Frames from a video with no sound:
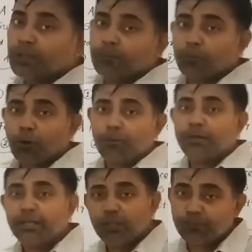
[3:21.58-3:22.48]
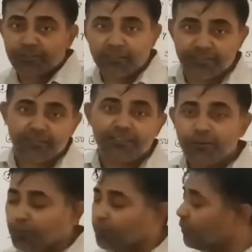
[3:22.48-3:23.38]
probability of success
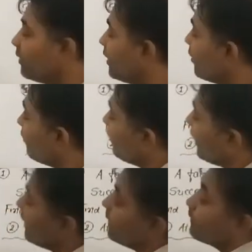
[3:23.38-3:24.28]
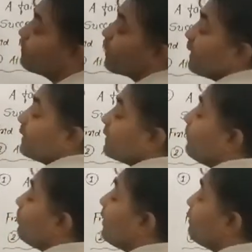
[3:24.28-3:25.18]
and probability of failure.
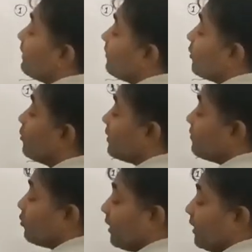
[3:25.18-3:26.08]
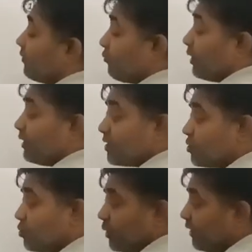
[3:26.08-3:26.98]
Then p plus q raised to n is 1
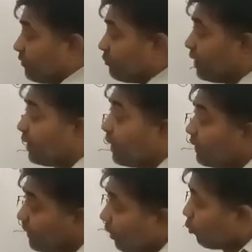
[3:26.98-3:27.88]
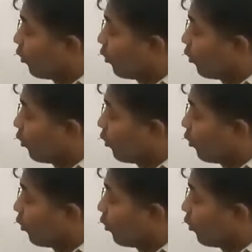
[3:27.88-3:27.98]
raised to n is 1. Now